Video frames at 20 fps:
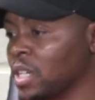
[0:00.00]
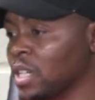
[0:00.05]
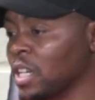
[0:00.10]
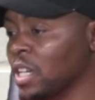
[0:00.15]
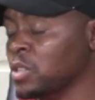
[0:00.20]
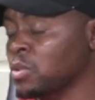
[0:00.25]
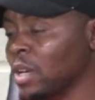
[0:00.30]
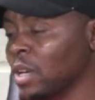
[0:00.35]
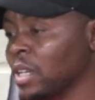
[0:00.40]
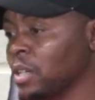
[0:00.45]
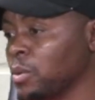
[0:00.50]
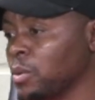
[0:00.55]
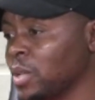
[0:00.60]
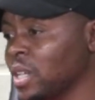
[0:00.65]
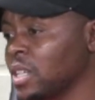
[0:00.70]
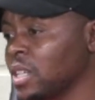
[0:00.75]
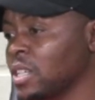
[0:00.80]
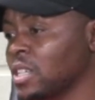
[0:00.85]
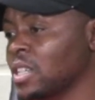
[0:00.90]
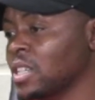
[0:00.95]
Actually,
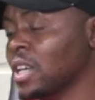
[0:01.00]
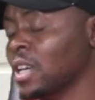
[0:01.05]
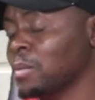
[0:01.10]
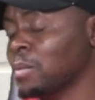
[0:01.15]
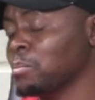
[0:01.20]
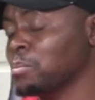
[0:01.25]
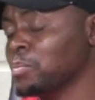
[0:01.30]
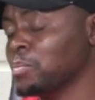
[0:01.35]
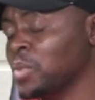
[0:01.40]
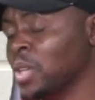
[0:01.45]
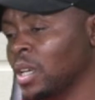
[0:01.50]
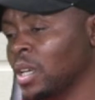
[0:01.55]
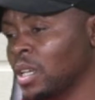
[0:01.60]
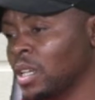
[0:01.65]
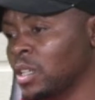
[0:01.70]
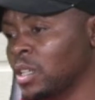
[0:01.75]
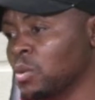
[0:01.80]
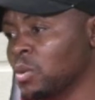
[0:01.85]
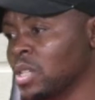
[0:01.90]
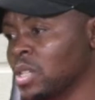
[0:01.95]
when it came,
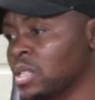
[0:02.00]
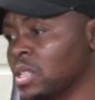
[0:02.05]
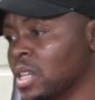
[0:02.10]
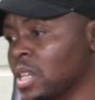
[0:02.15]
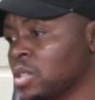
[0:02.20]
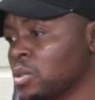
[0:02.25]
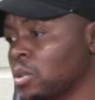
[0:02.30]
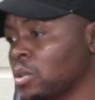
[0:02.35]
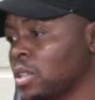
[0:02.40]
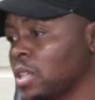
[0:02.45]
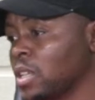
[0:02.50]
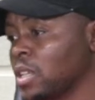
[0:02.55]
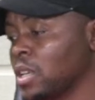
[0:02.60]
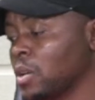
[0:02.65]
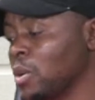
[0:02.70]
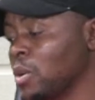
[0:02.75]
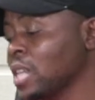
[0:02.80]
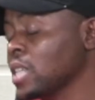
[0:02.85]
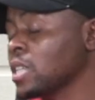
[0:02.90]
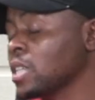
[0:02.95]
it was just only they
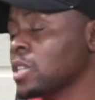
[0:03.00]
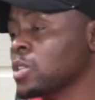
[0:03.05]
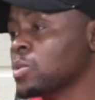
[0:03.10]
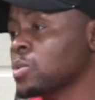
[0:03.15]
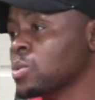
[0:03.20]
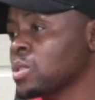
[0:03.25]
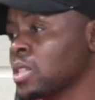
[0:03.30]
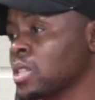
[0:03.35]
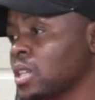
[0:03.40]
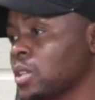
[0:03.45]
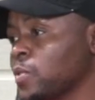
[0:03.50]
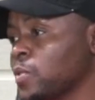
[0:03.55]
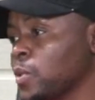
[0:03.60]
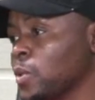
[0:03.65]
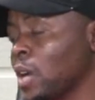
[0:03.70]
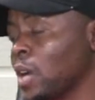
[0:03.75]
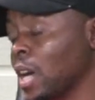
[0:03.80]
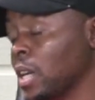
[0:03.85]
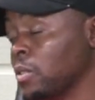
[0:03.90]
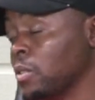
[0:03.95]
wanted to seek
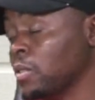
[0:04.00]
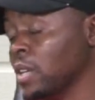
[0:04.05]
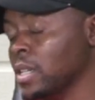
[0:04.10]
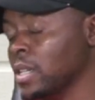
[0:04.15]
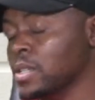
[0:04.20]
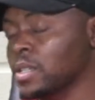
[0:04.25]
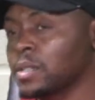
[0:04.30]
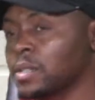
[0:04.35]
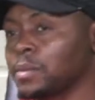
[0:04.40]
for advice.